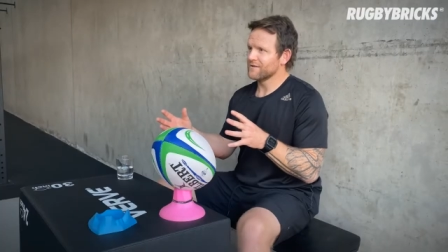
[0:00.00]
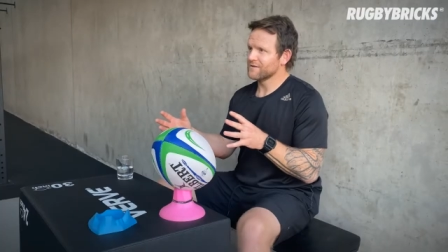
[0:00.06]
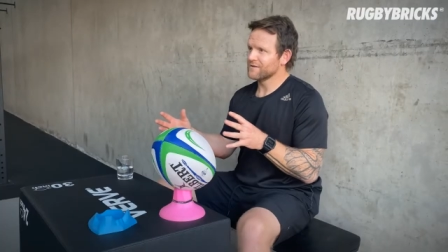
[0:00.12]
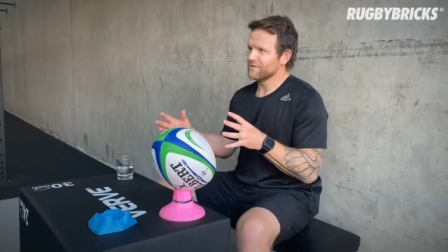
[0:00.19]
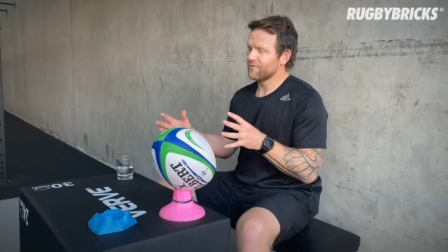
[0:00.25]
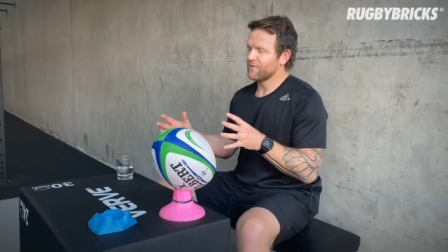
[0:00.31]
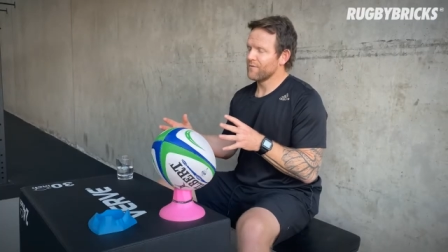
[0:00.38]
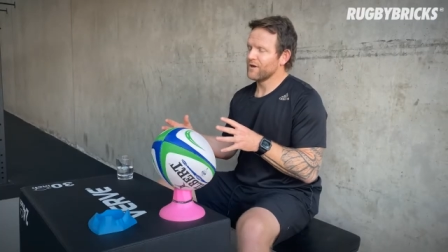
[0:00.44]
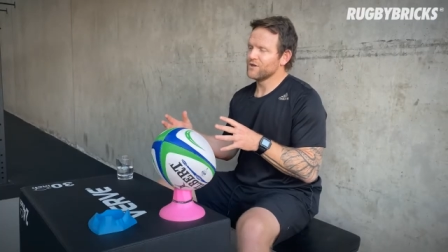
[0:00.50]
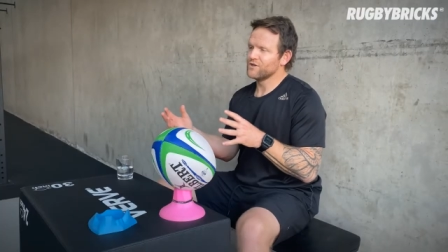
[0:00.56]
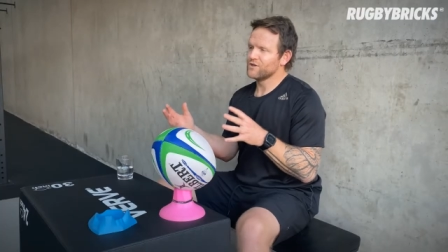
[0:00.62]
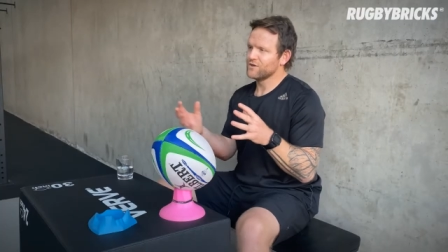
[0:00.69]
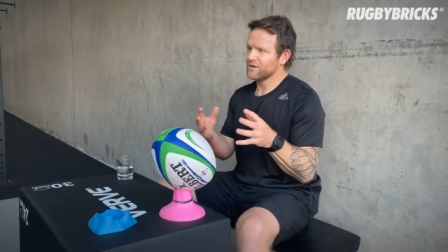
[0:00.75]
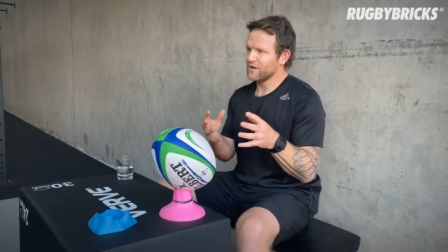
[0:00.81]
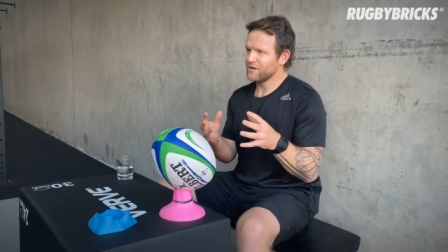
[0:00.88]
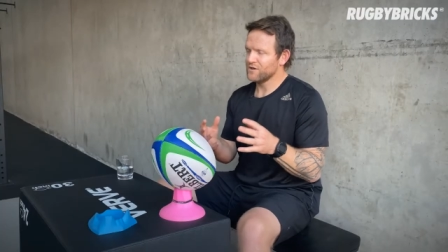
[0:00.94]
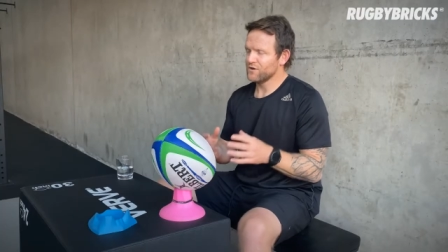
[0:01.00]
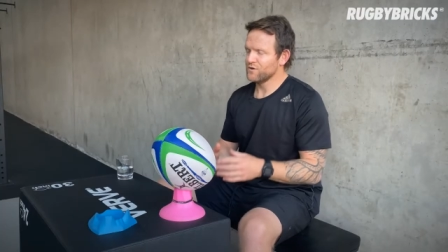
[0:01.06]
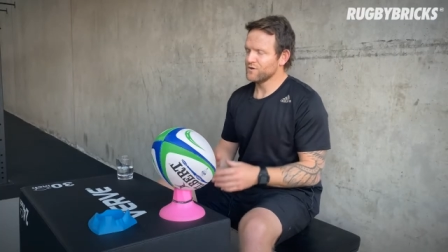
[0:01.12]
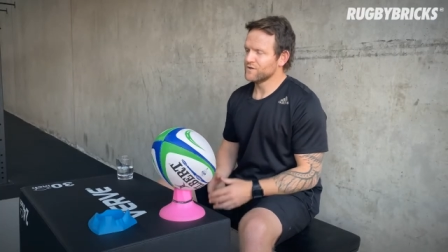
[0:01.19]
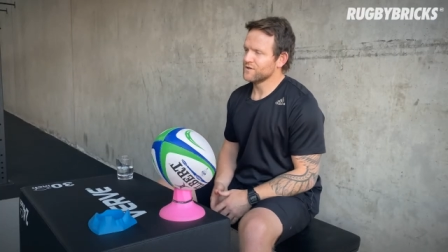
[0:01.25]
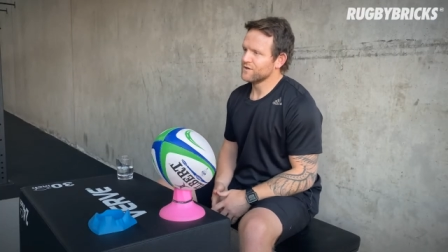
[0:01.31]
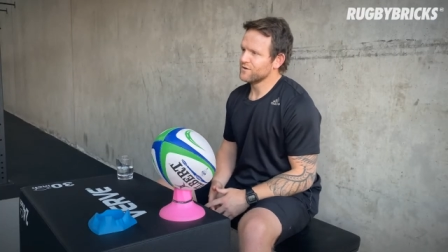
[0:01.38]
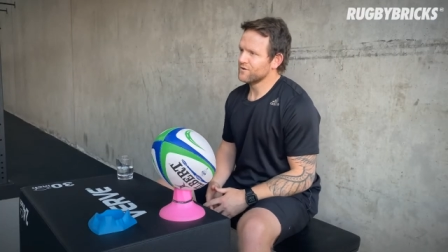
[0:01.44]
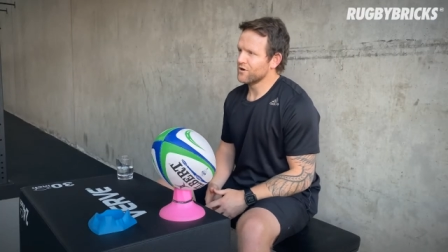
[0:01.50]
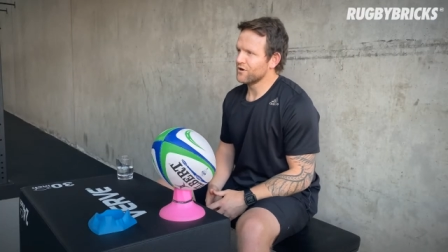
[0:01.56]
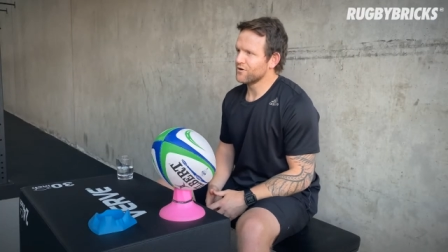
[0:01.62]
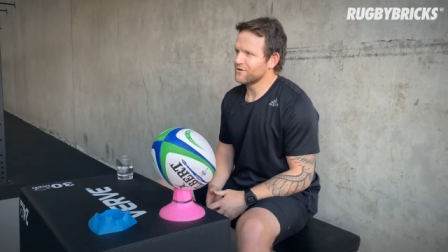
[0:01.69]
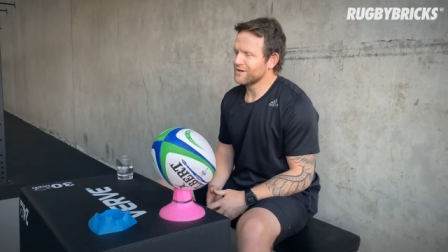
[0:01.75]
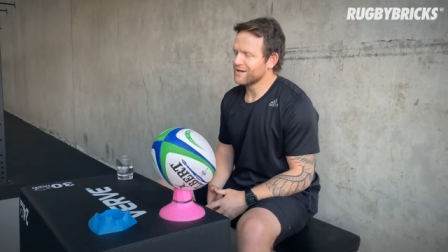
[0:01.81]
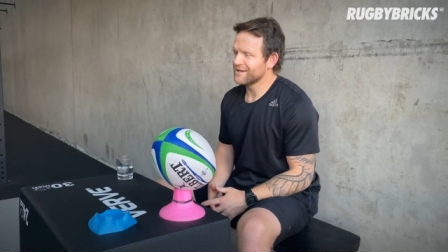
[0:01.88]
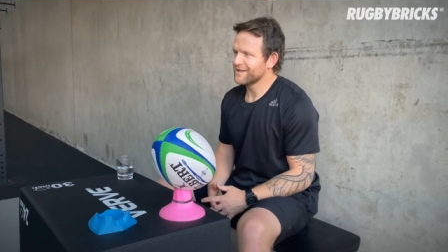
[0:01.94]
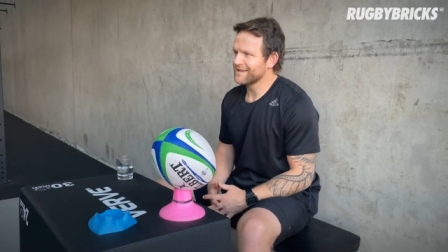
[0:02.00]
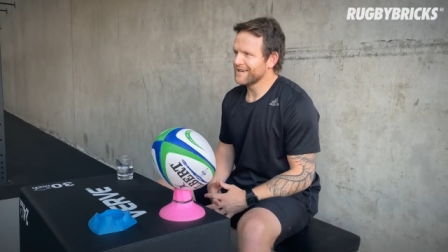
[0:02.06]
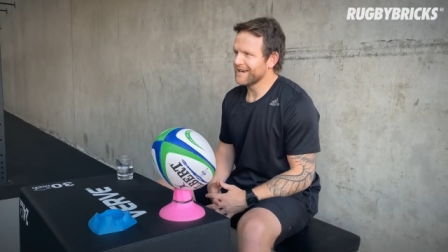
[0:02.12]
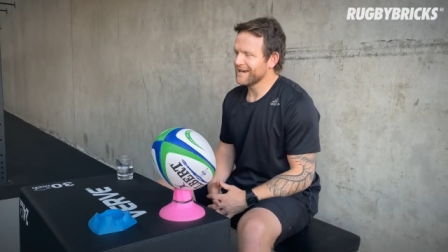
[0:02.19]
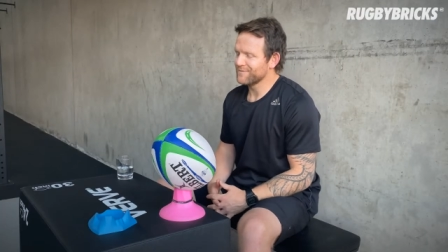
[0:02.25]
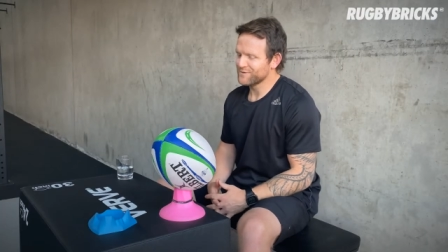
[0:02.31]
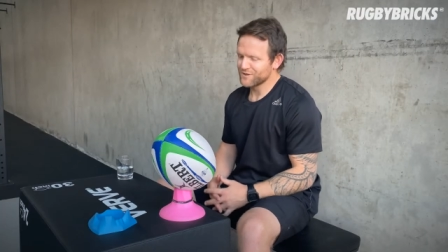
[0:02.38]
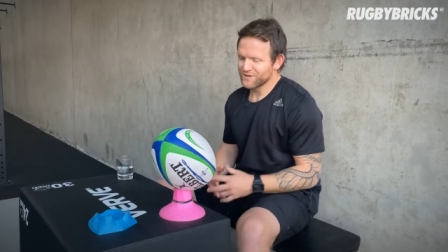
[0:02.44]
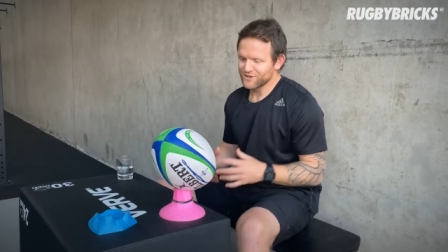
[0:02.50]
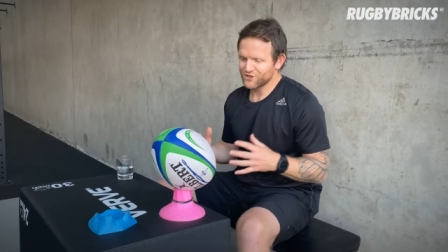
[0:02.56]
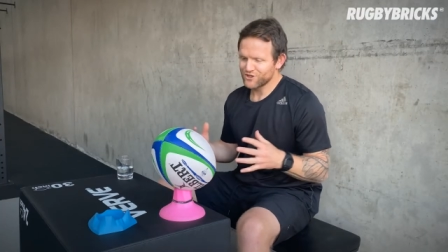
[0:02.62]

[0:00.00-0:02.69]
this information and use it in your own kicking game. So let's